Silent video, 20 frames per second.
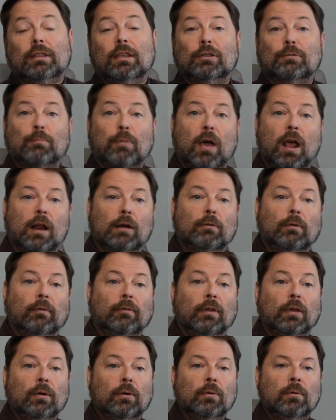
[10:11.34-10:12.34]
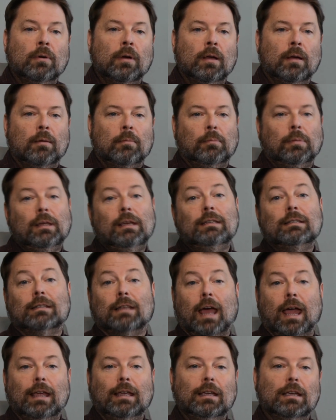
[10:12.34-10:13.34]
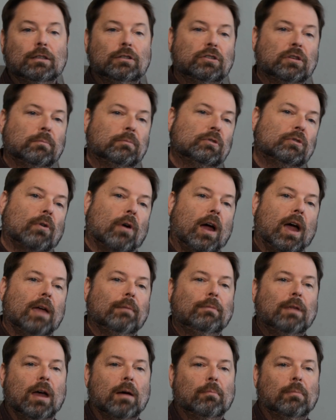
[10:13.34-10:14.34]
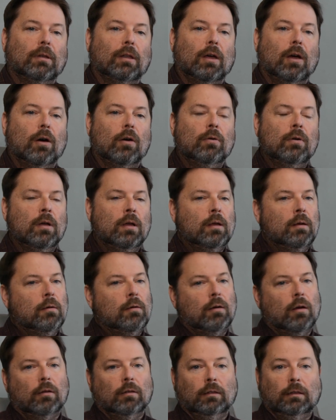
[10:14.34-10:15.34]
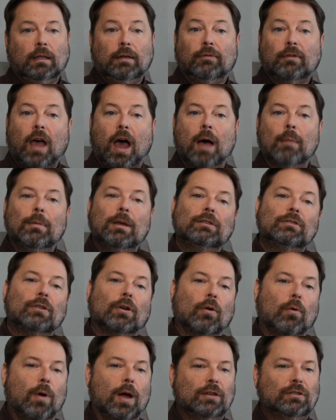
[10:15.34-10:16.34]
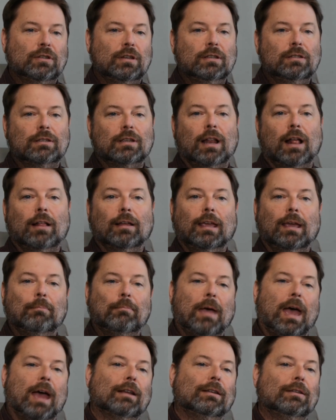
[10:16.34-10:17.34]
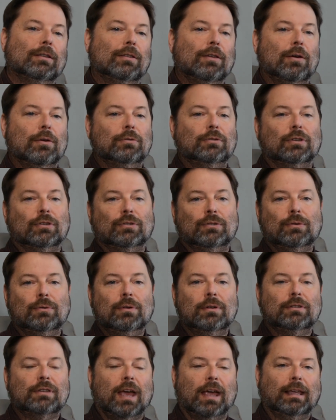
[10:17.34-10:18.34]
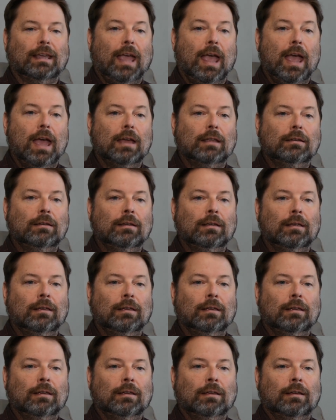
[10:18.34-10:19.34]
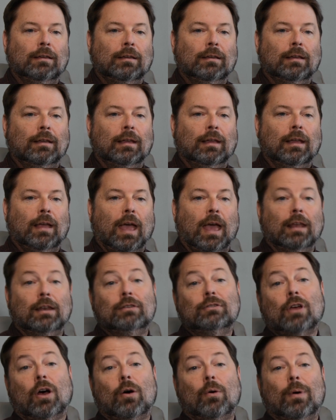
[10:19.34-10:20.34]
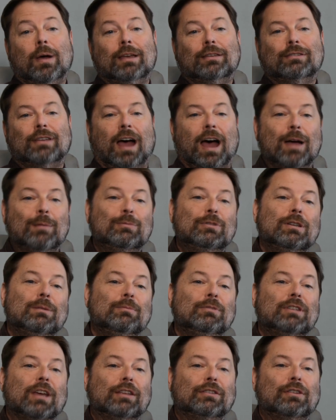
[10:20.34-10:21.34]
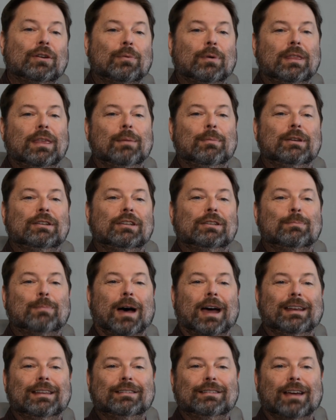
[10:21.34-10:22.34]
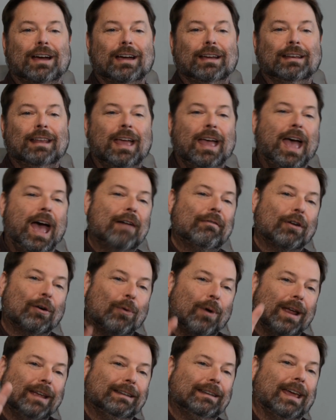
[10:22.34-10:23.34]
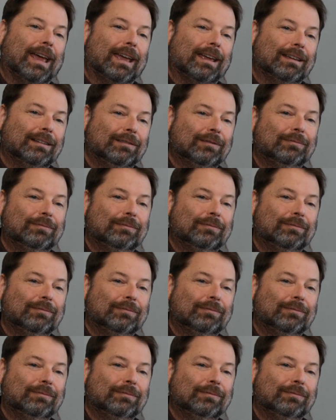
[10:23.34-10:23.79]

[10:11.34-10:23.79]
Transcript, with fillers: this product review, please like and subscribe down below. Leave comments or questions and I'll get back to those as soon as I can. And as always, I'm Jim Setzer with Images by Design. Have a great day.